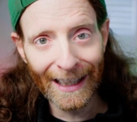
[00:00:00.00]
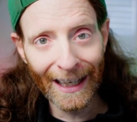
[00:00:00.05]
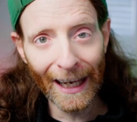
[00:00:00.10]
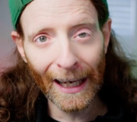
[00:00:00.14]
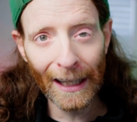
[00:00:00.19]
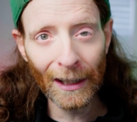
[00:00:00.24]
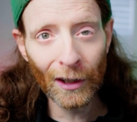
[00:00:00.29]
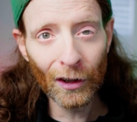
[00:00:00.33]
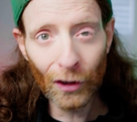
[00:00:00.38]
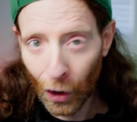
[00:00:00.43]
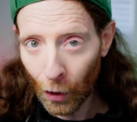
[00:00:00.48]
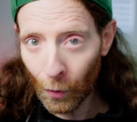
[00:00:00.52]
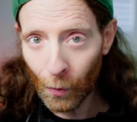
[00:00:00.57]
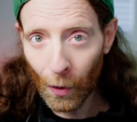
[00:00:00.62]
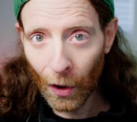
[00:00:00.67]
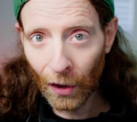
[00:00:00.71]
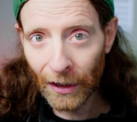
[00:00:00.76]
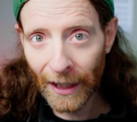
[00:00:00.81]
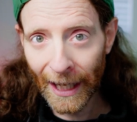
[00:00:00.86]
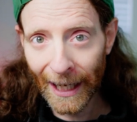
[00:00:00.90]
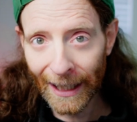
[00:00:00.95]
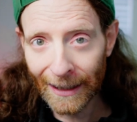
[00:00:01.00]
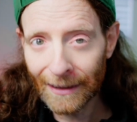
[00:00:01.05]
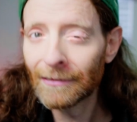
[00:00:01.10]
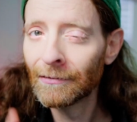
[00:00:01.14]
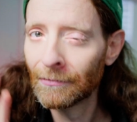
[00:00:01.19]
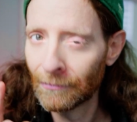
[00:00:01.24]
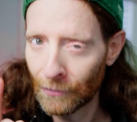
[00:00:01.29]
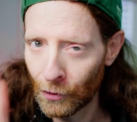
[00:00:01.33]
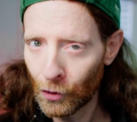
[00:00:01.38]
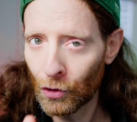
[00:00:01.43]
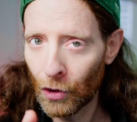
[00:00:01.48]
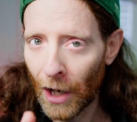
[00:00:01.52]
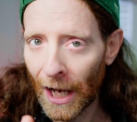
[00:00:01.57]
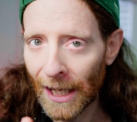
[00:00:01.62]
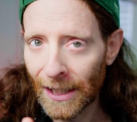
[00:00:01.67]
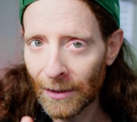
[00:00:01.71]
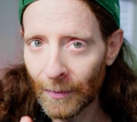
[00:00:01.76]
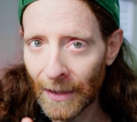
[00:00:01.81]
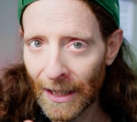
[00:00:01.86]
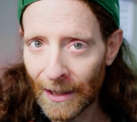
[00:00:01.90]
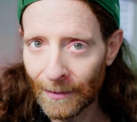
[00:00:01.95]
and you don't want that,
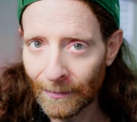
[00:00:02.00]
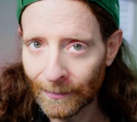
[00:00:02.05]
trust me.